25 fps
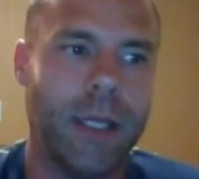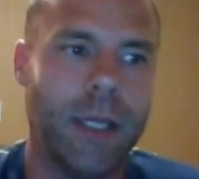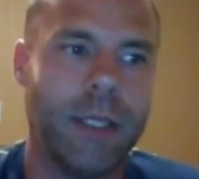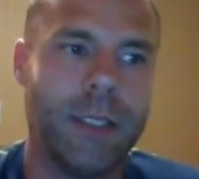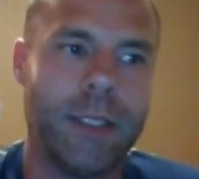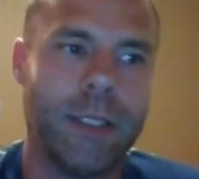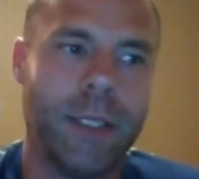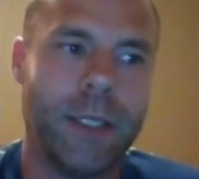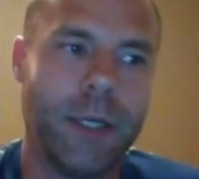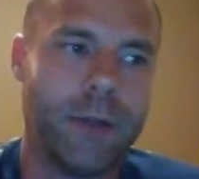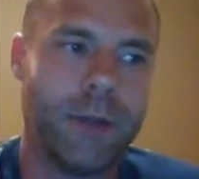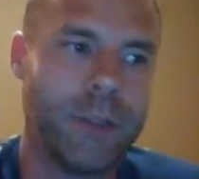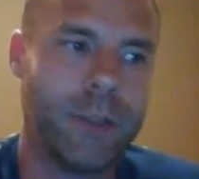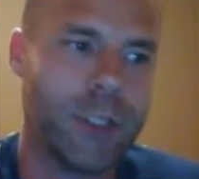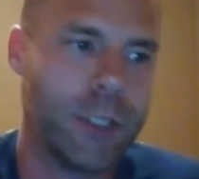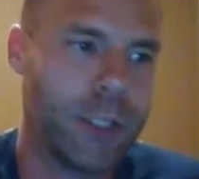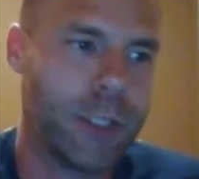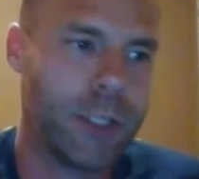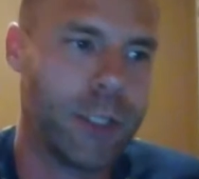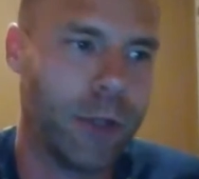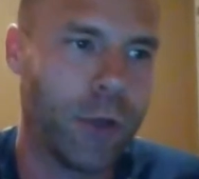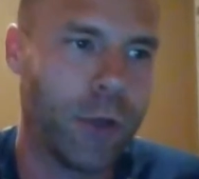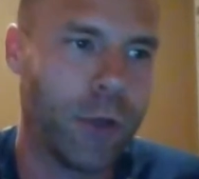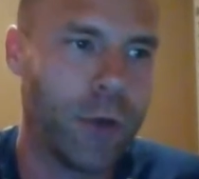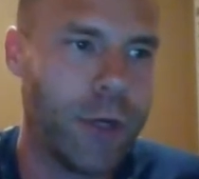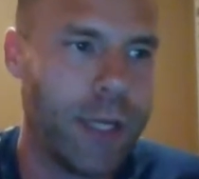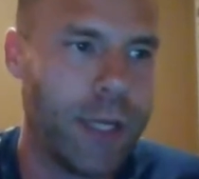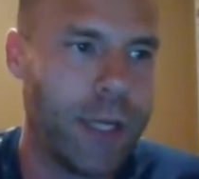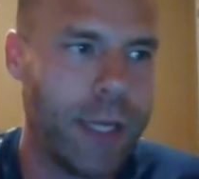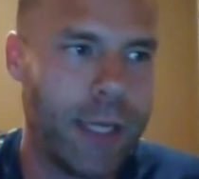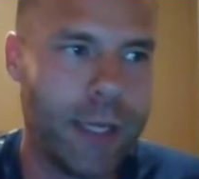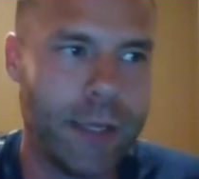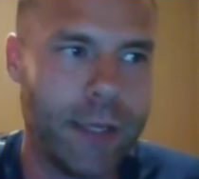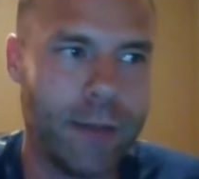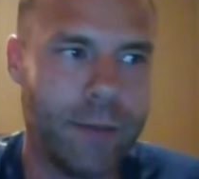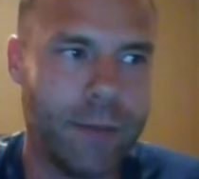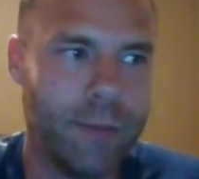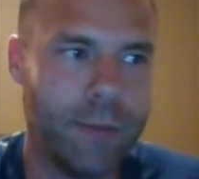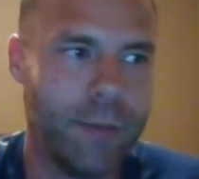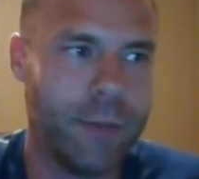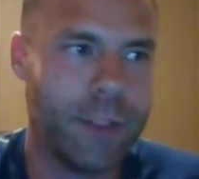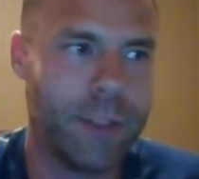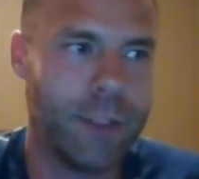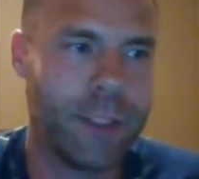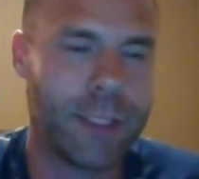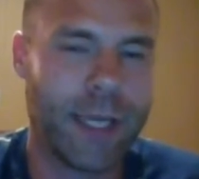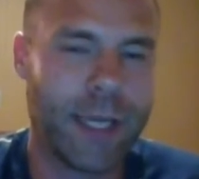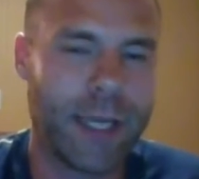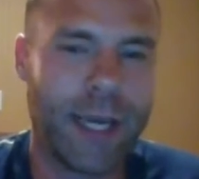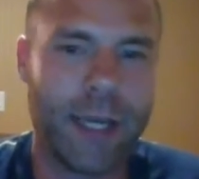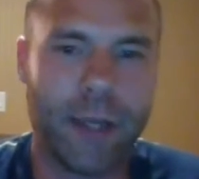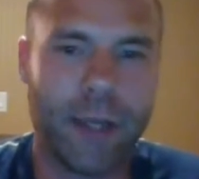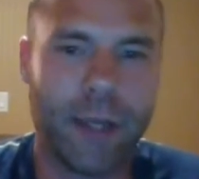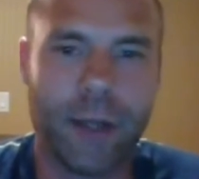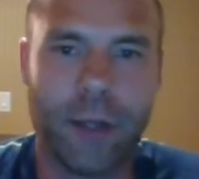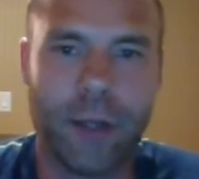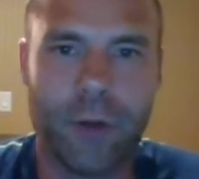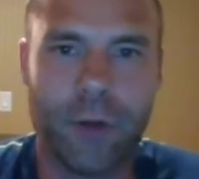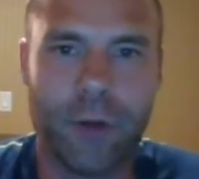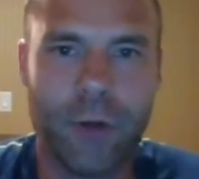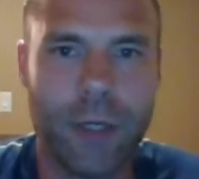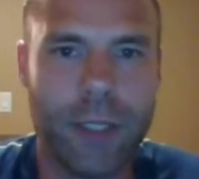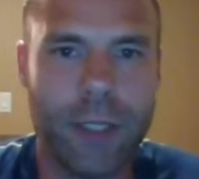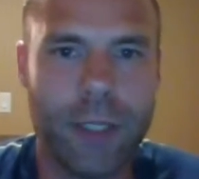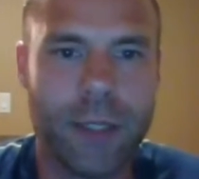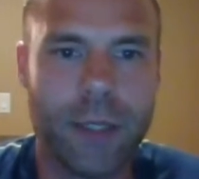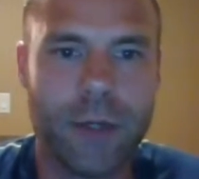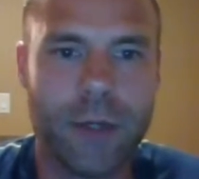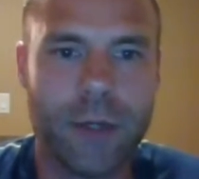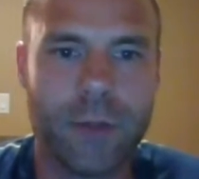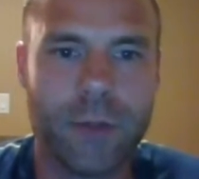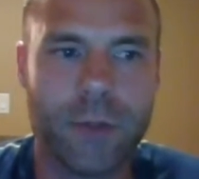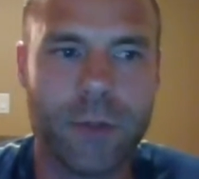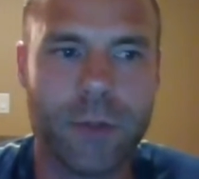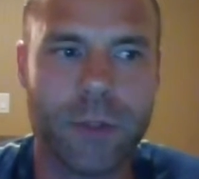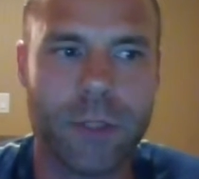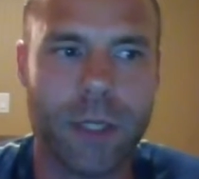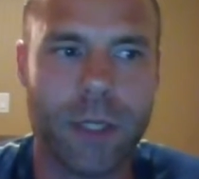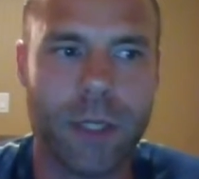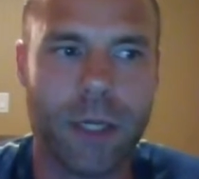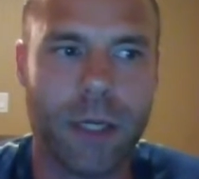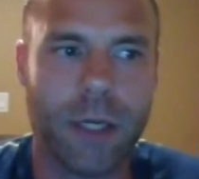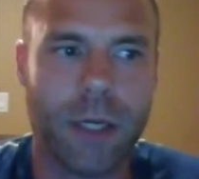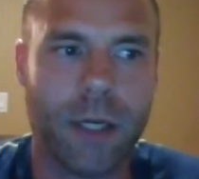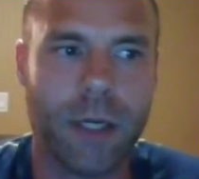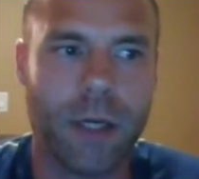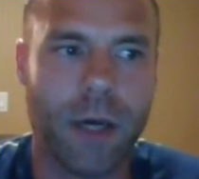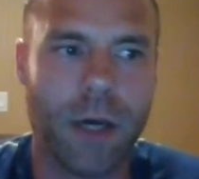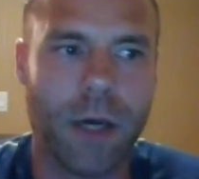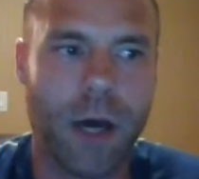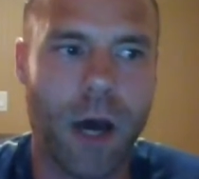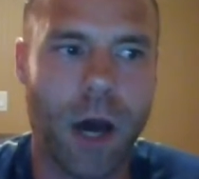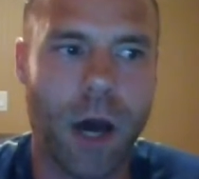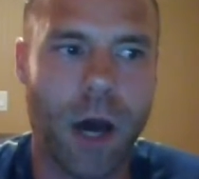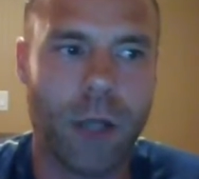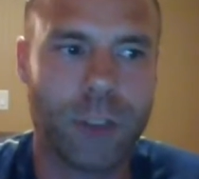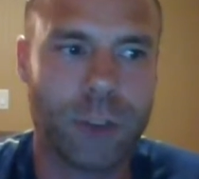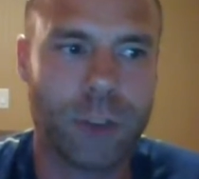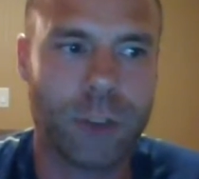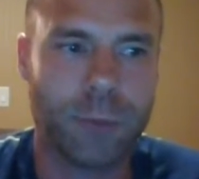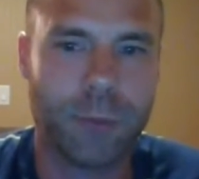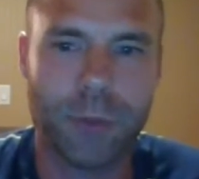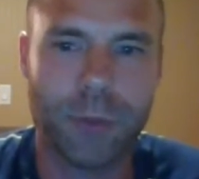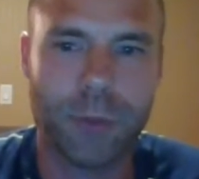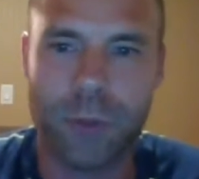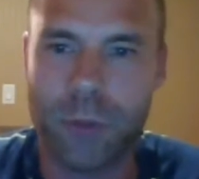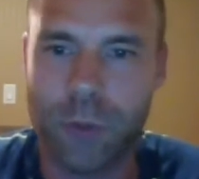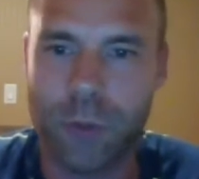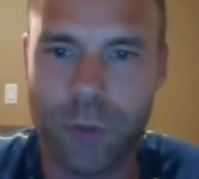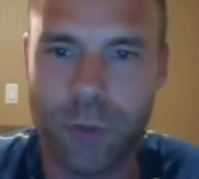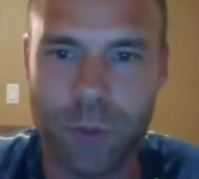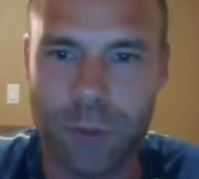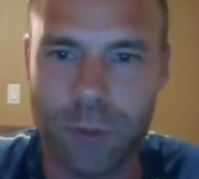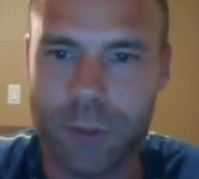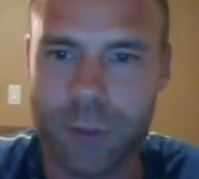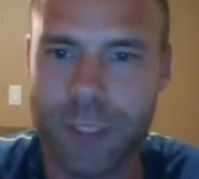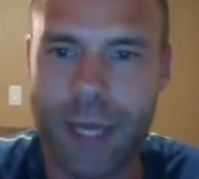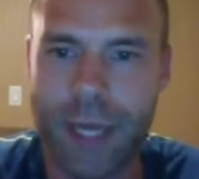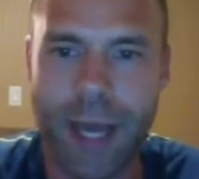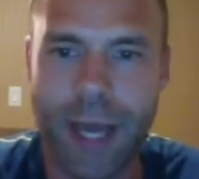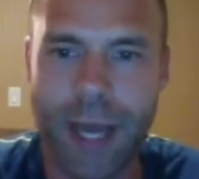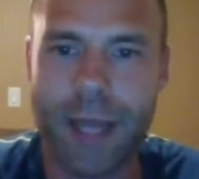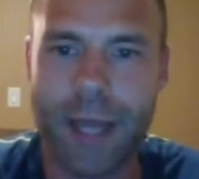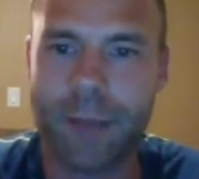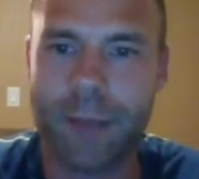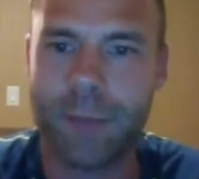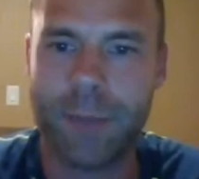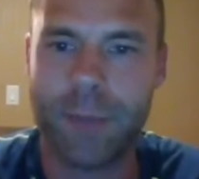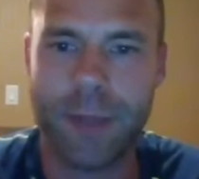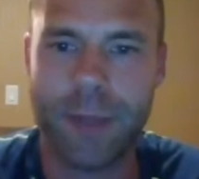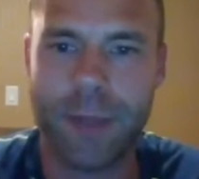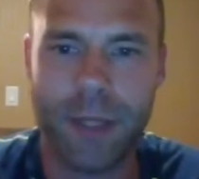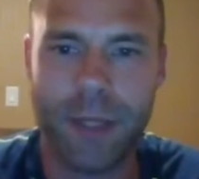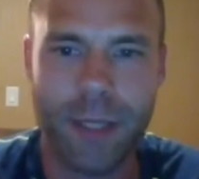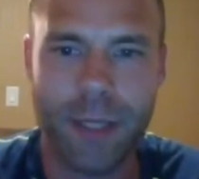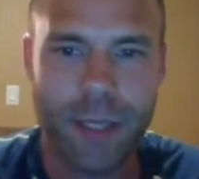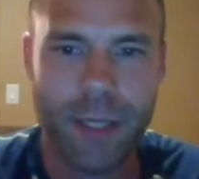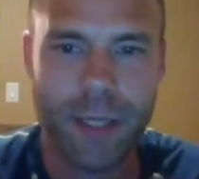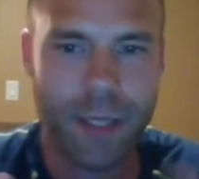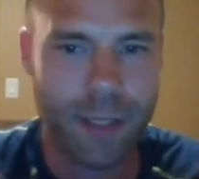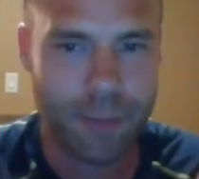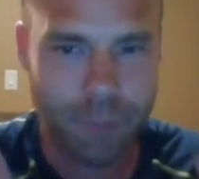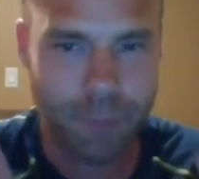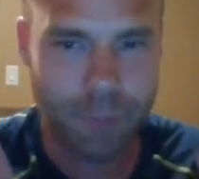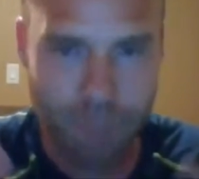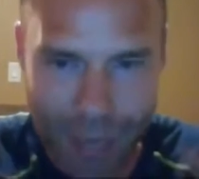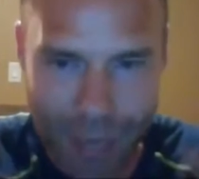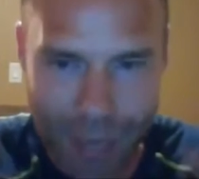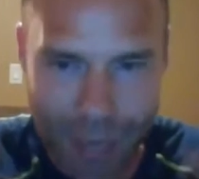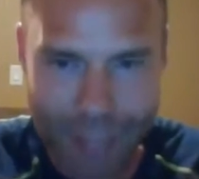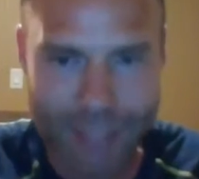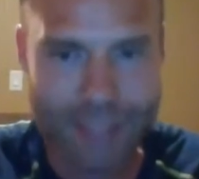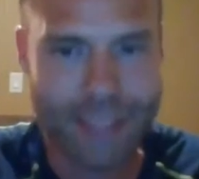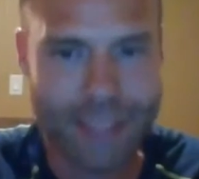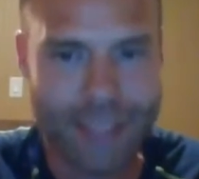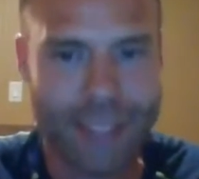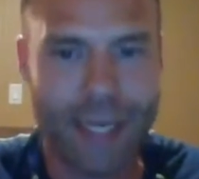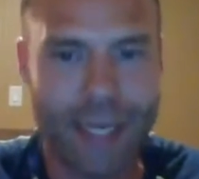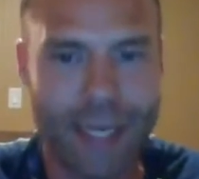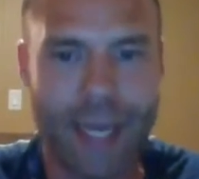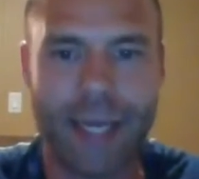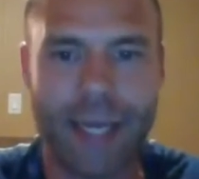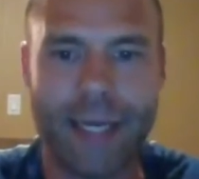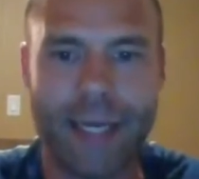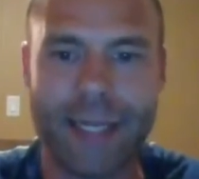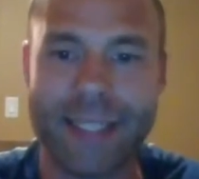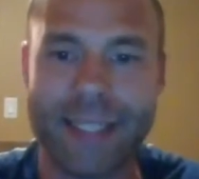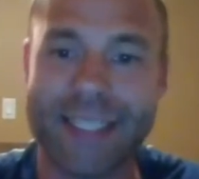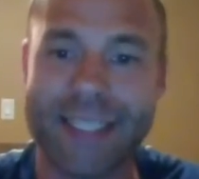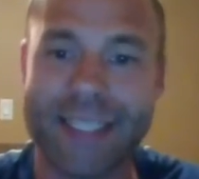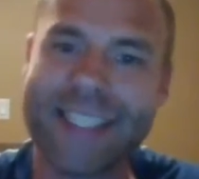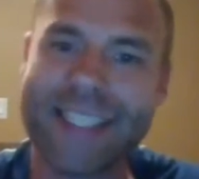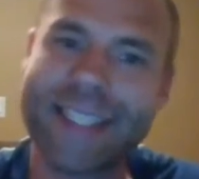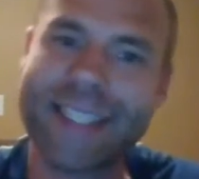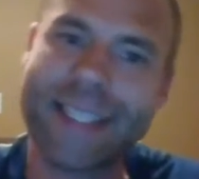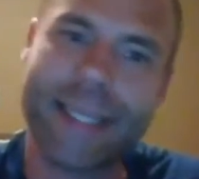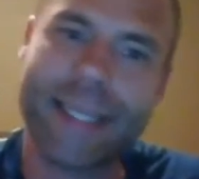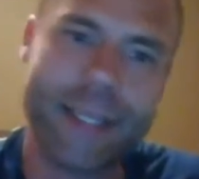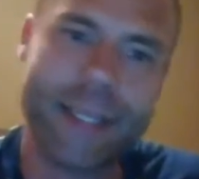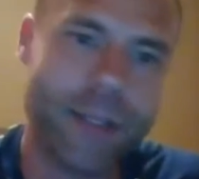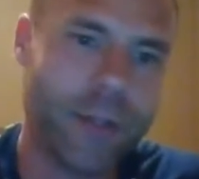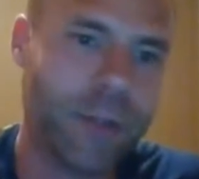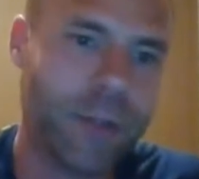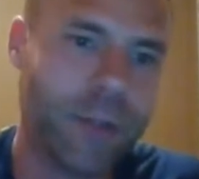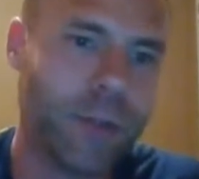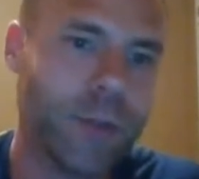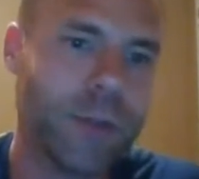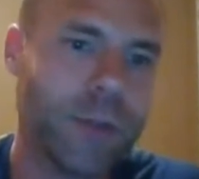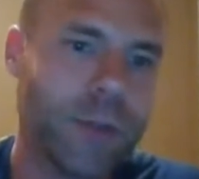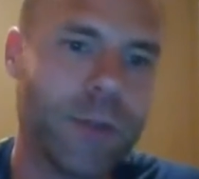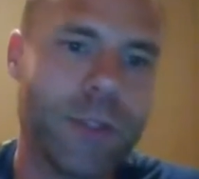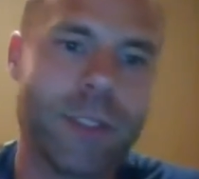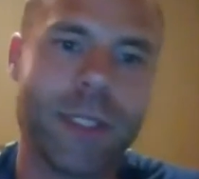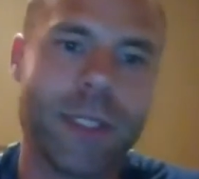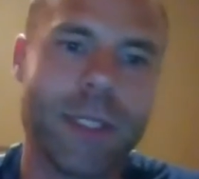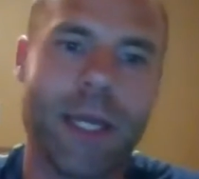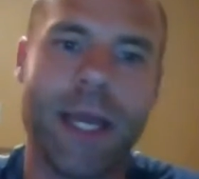you know, just kind of learning those entrepreneurial type mindset and skills.